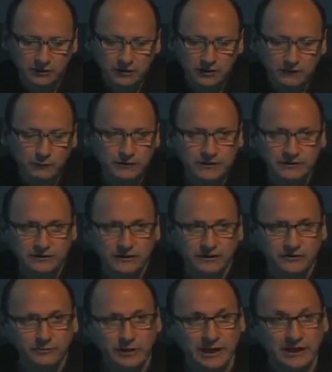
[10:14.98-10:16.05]
We discuss
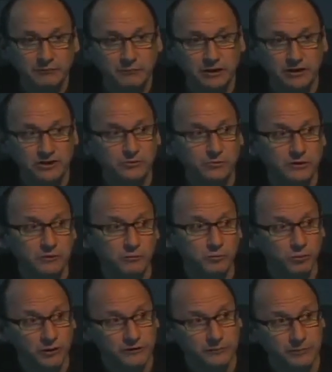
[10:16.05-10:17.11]
pain management and
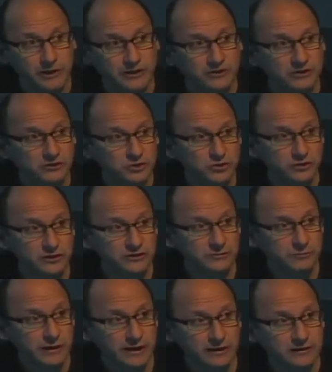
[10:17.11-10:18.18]
what the patient should
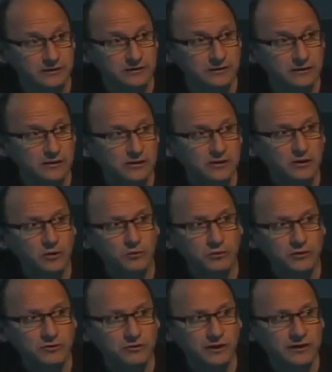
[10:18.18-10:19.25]
expect. We
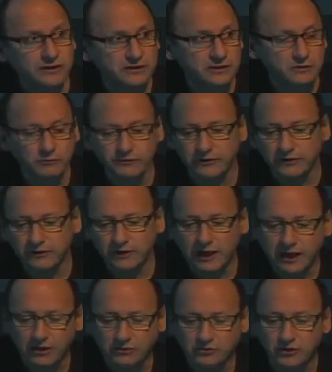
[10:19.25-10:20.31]
try to deal with the
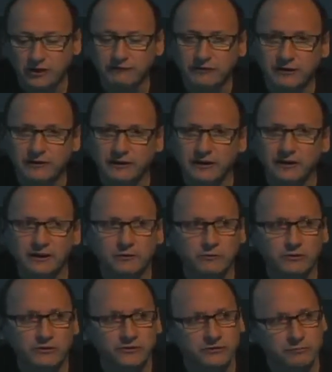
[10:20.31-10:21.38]
catastrophic thinking,
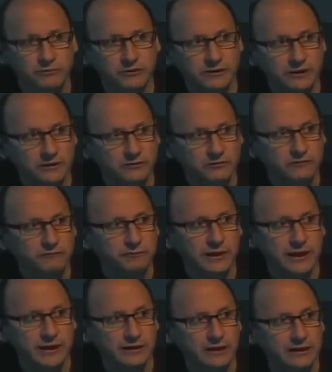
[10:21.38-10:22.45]
which is a predictor of
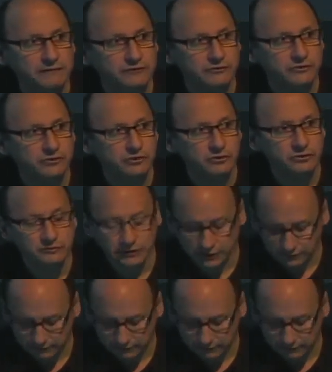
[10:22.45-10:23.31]
pain after surgery.